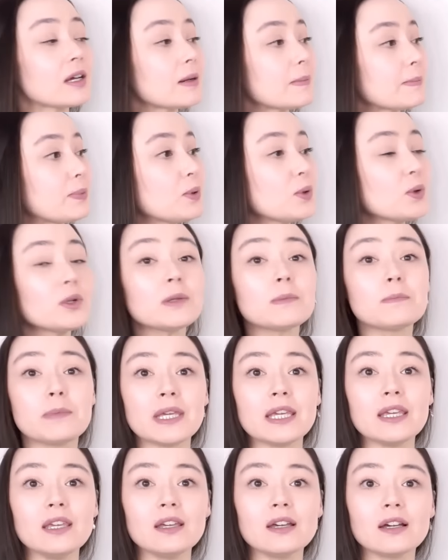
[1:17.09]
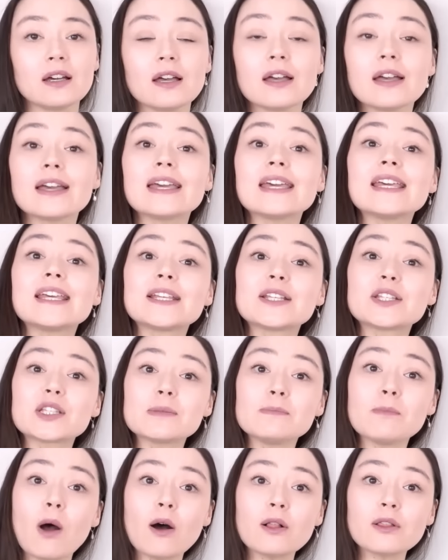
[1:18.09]
Pool B is
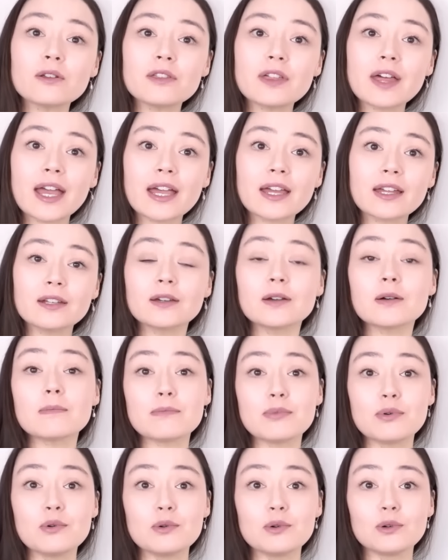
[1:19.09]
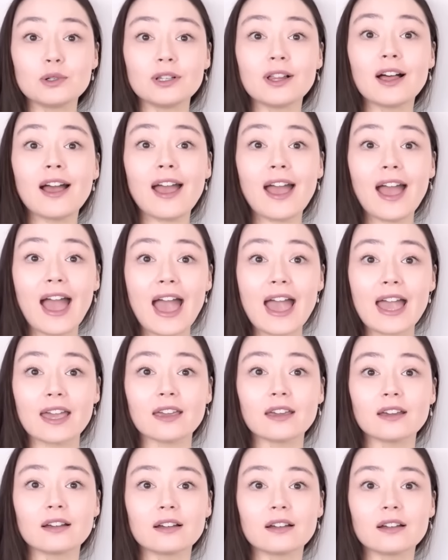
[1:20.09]
smaller than pool A.